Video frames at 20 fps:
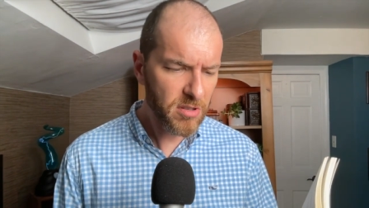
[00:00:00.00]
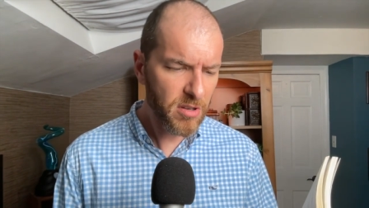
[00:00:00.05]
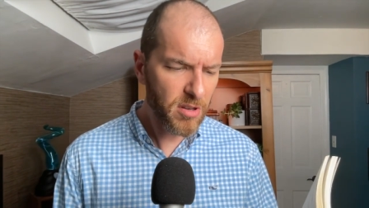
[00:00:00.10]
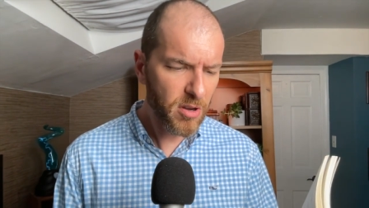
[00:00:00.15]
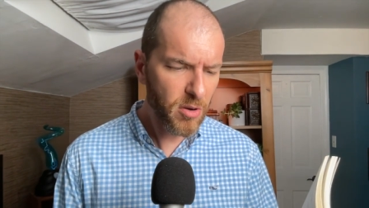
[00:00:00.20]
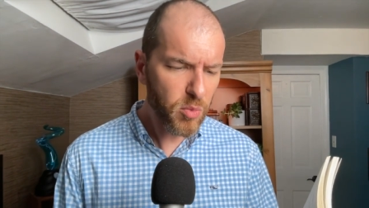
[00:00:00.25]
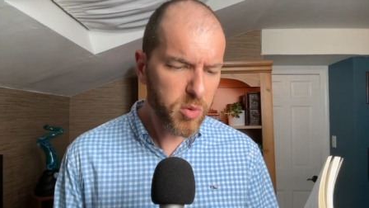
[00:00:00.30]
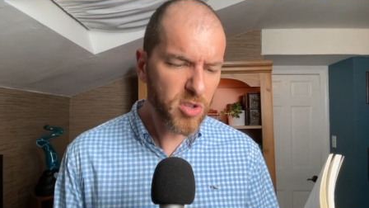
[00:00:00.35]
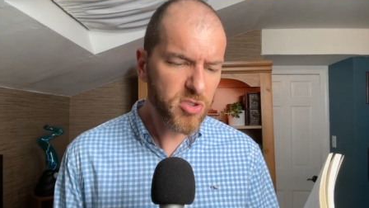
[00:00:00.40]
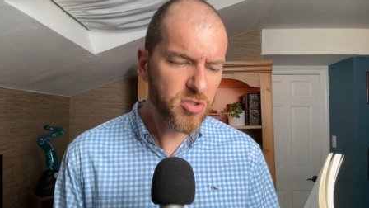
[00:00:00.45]

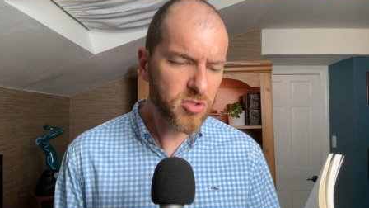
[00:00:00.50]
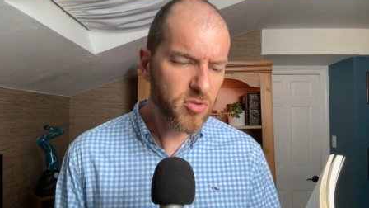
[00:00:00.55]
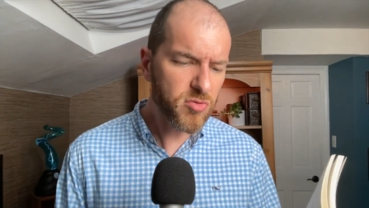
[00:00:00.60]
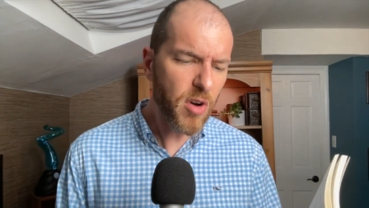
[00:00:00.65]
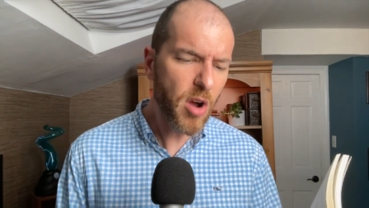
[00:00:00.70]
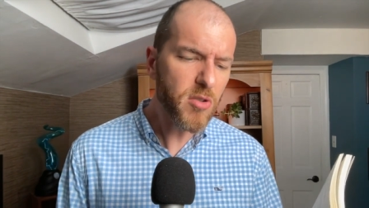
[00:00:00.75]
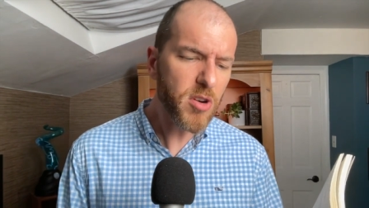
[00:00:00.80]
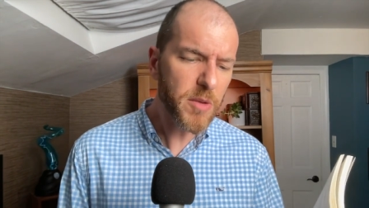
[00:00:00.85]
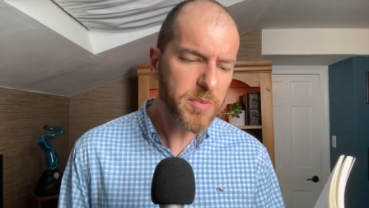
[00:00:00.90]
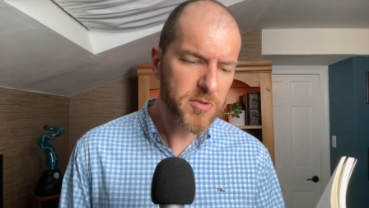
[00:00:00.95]
What's
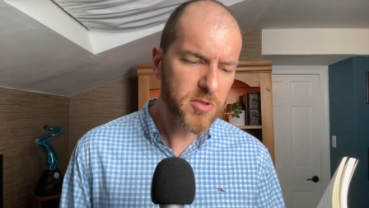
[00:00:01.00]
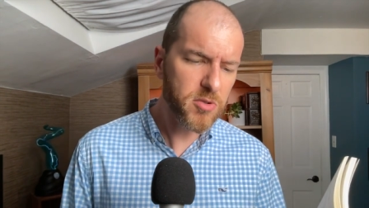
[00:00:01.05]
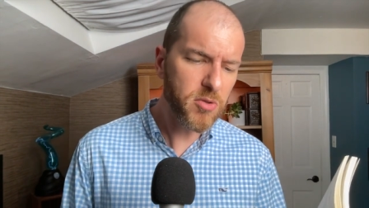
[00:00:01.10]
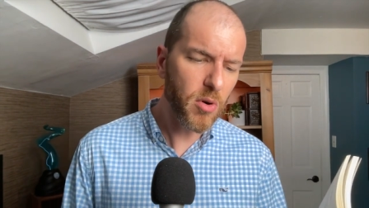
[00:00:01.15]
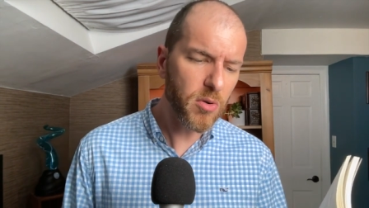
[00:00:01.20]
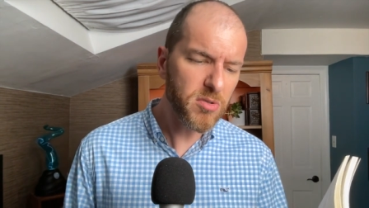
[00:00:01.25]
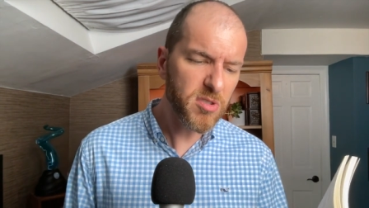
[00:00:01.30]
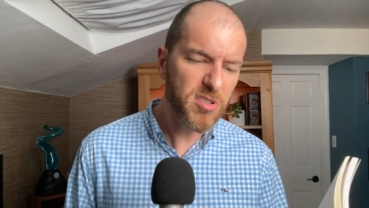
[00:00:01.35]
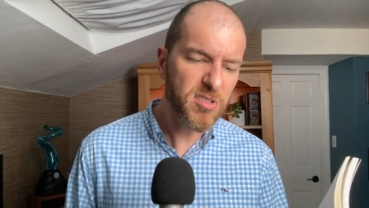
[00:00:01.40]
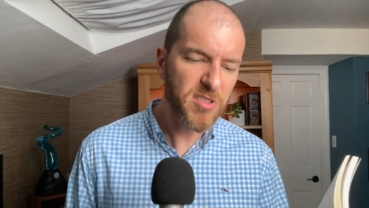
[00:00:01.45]
grown-ups
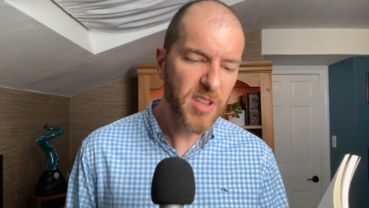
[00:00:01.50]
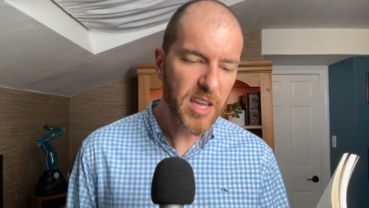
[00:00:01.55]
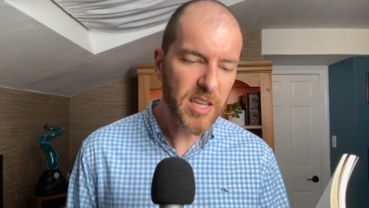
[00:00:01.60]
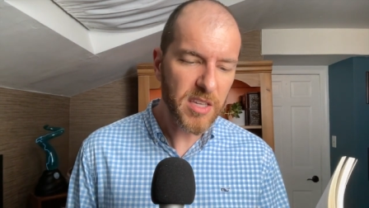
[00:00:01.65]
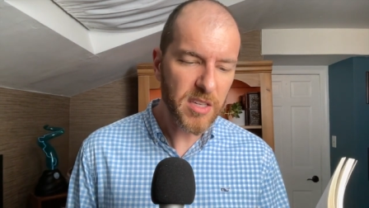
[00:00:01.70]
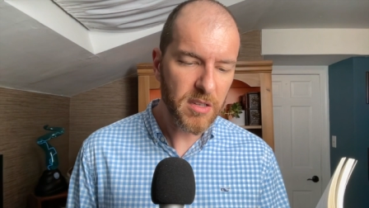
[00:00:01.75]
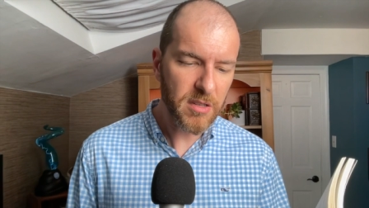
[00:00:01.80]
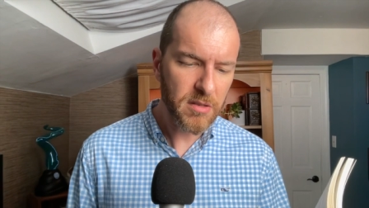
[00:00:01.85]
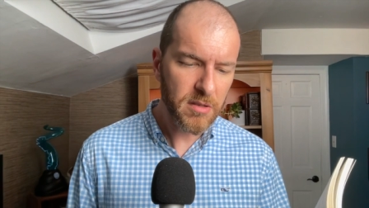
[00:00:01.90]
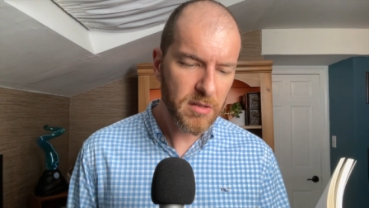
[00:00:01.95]
going to
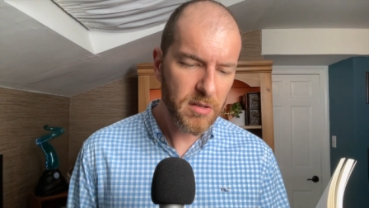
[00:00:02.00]
think?